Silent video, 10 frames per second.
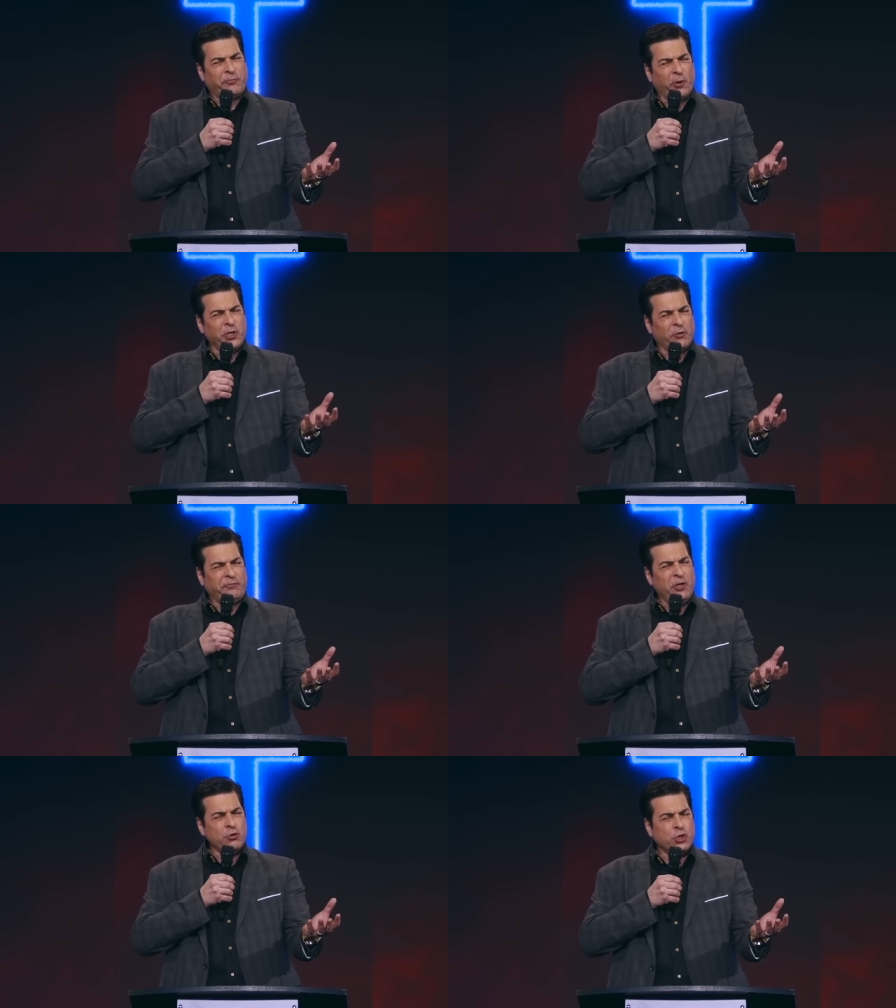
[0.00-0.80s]
for your
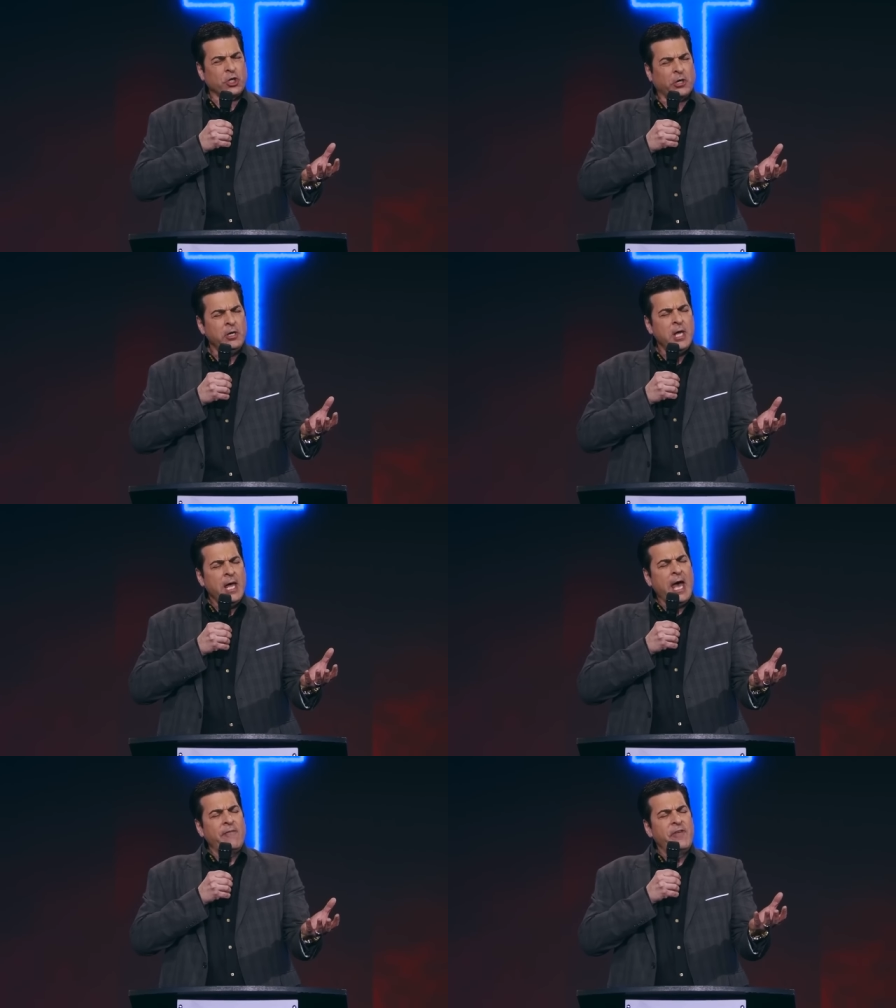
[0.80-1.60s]
future.
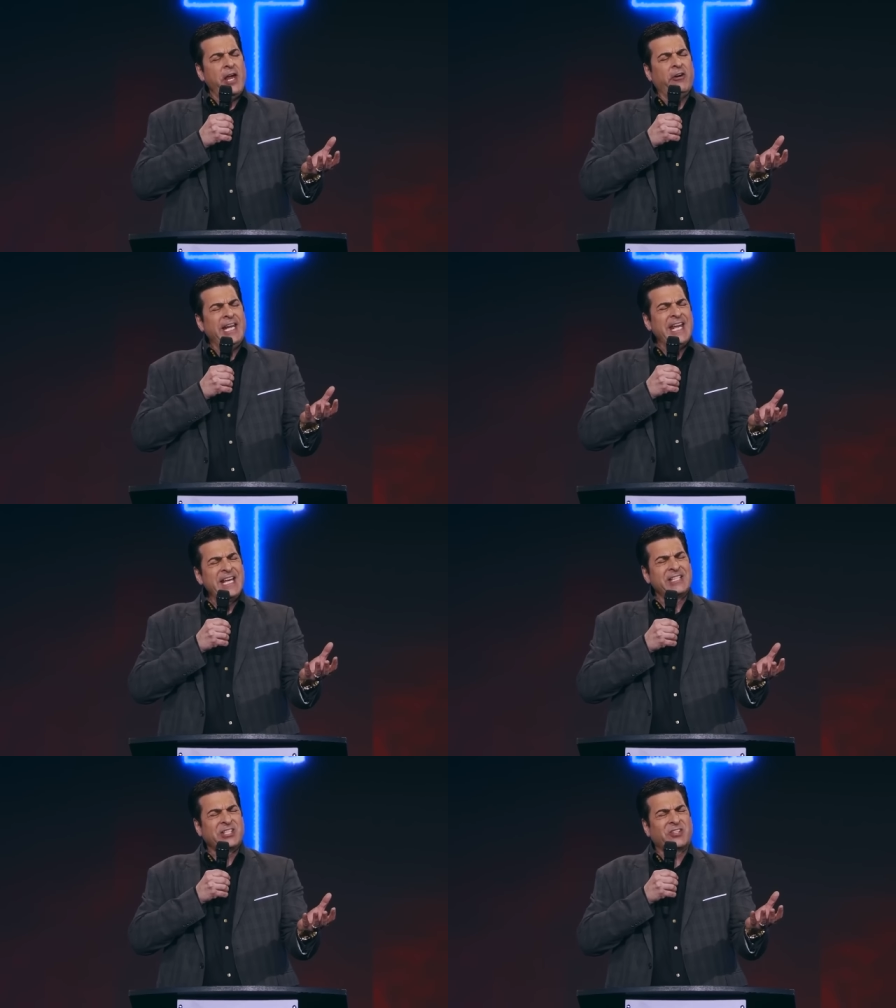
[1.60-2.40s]
And there
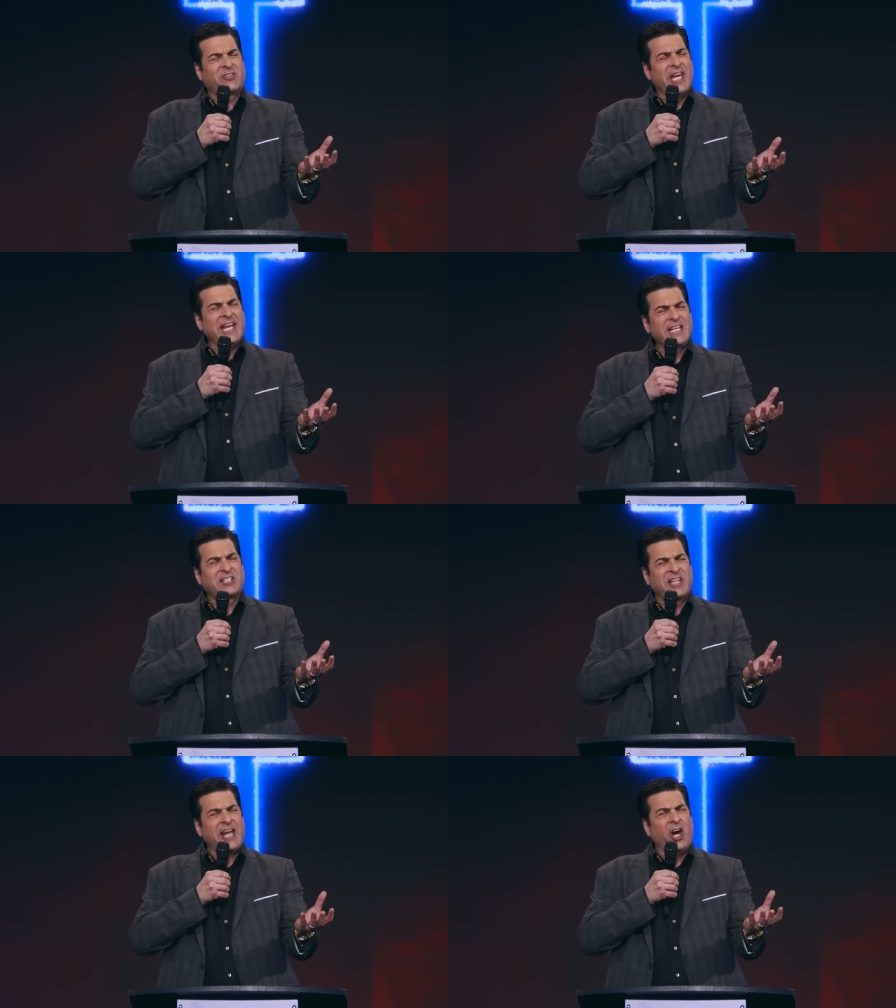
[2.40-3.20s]
is things
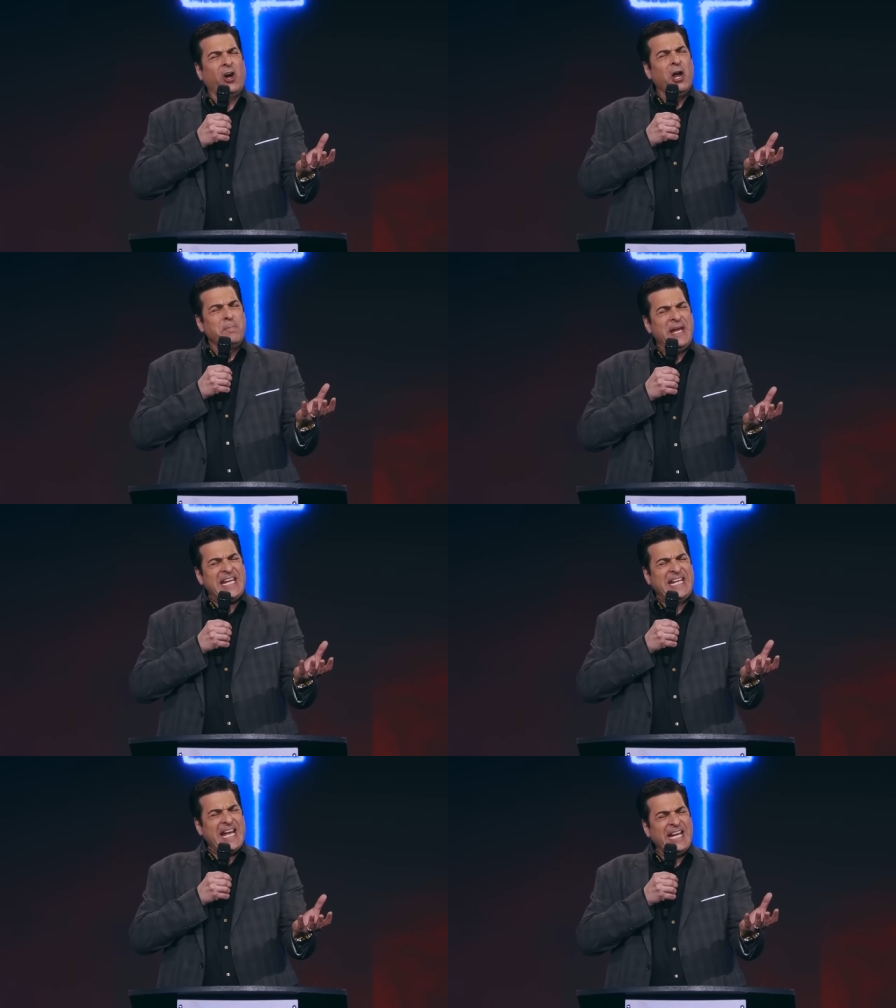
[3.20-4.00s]
that are
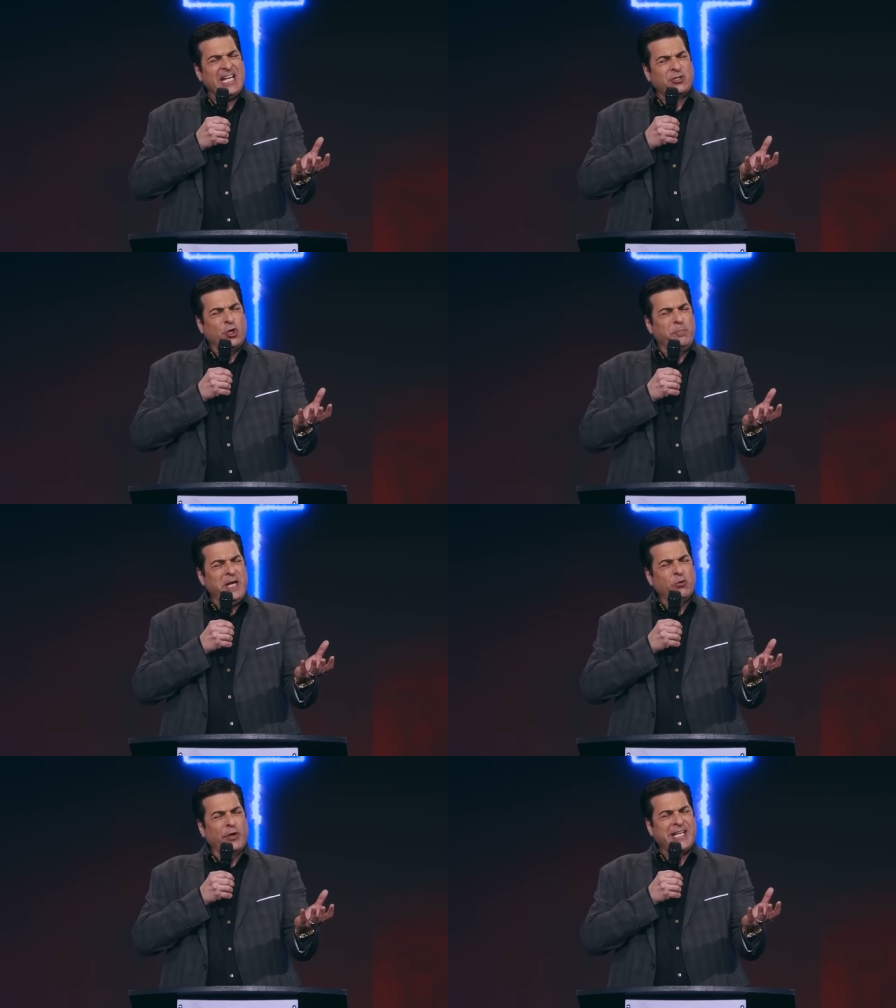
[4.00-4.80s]
beginning to
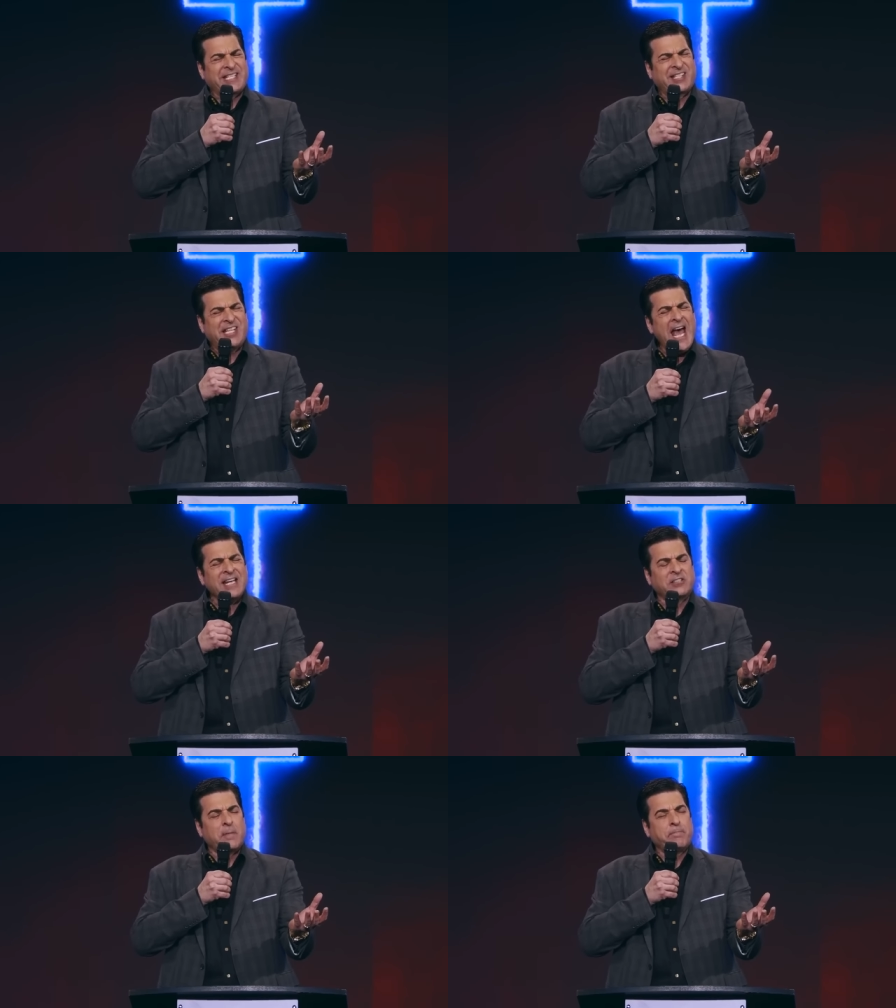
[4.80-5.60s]
be
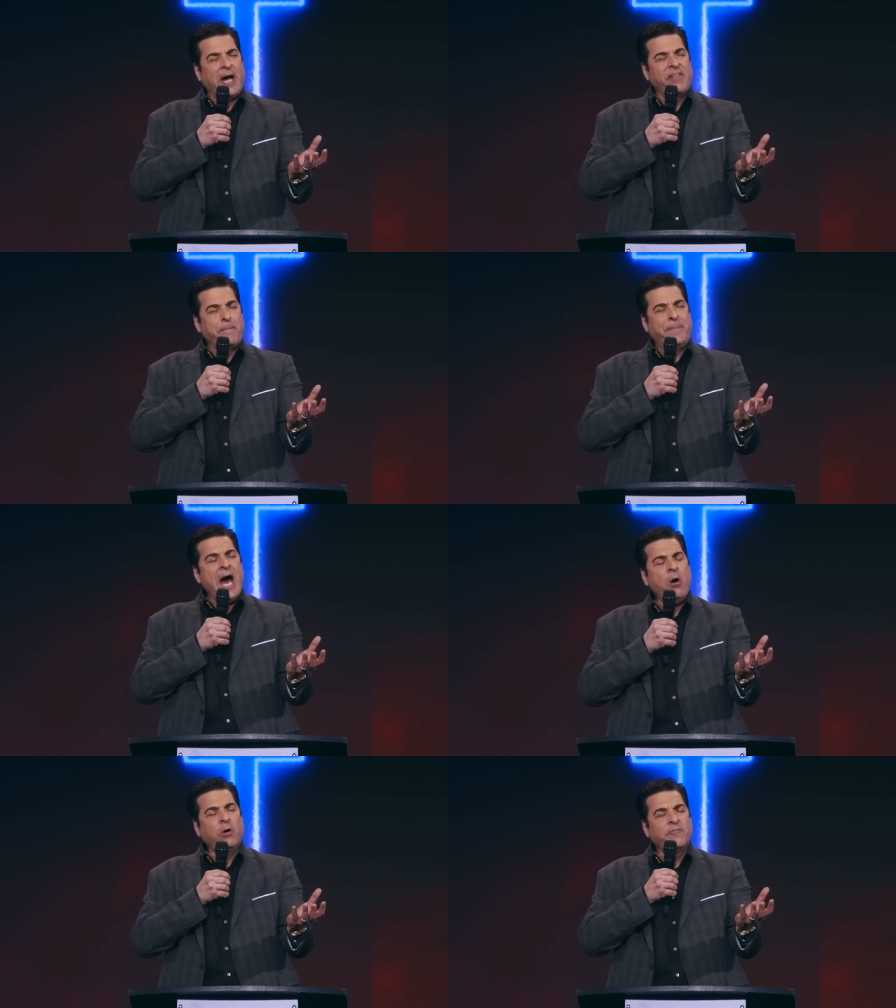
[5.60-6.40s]
reset by the
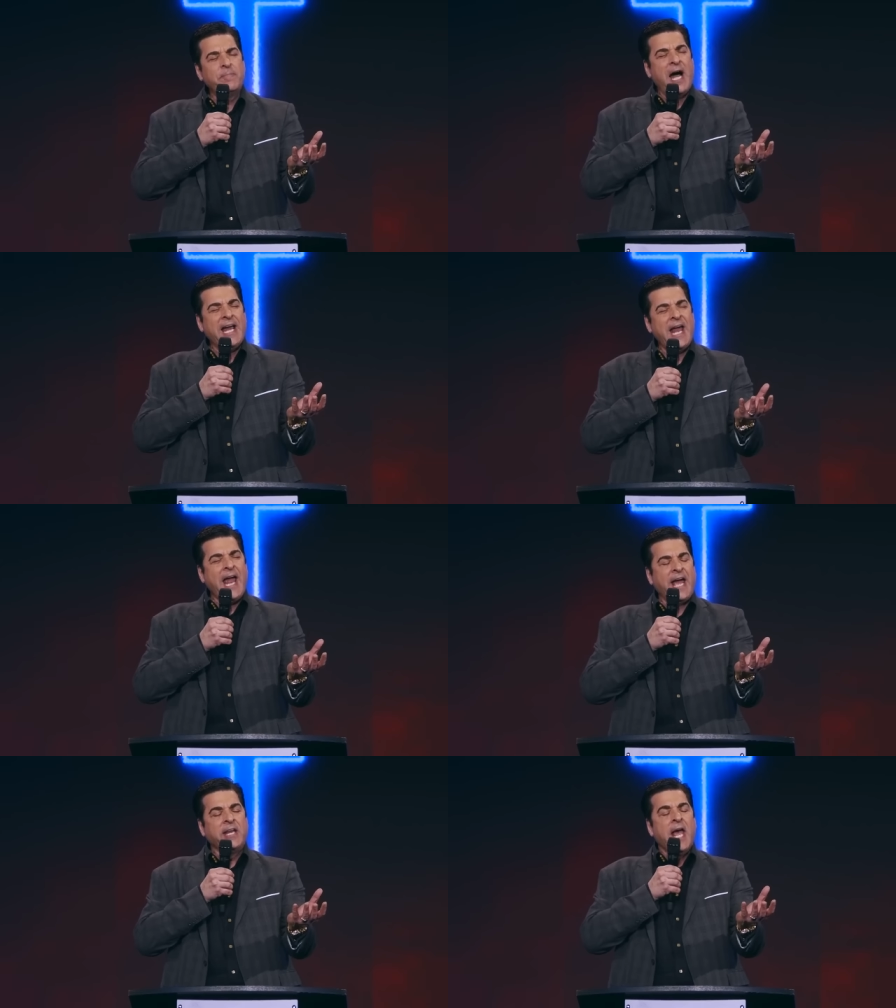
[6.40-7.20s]
power of my
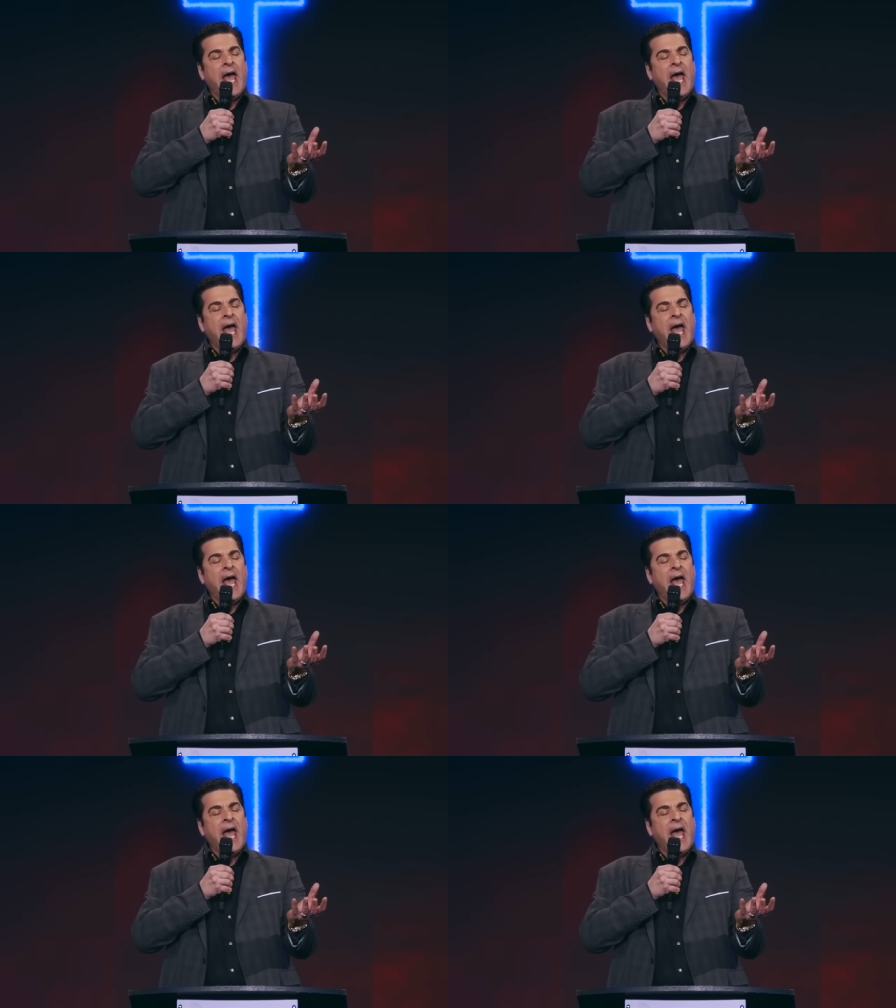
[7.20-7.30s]
hand.